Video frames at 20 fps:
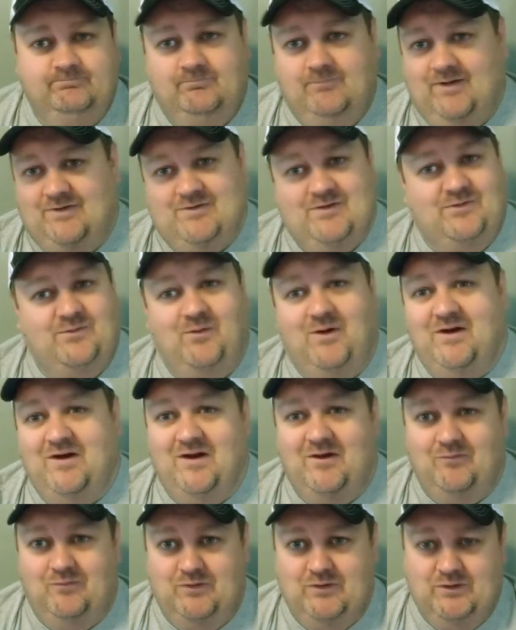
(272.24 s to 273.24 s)
that's not the right
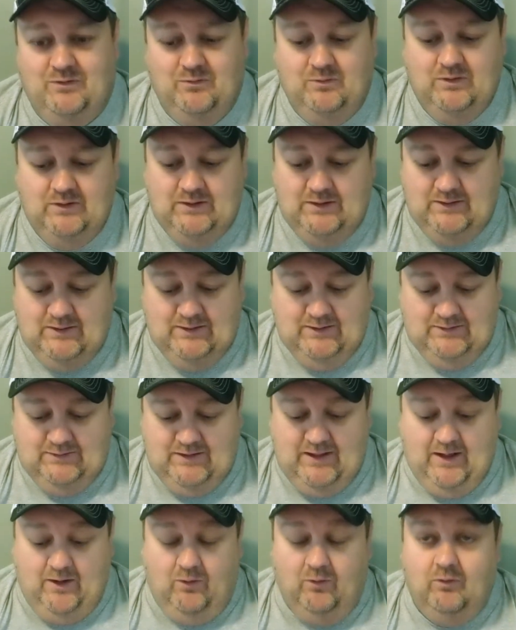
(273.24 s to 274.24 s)
knife for you.
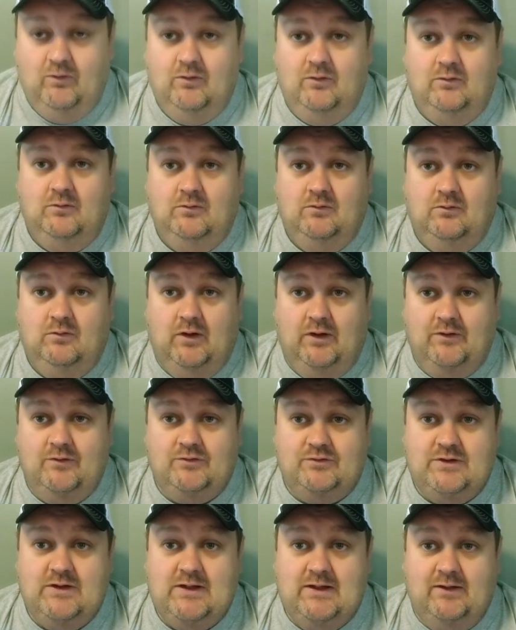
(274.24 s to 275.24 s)
Now,
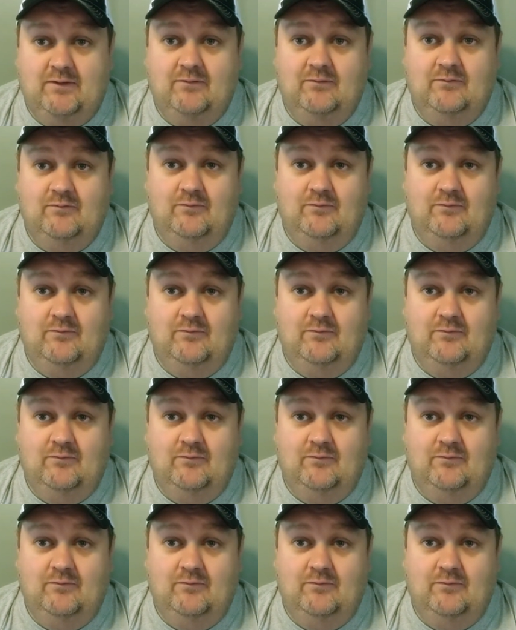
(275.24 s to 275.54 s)
understand,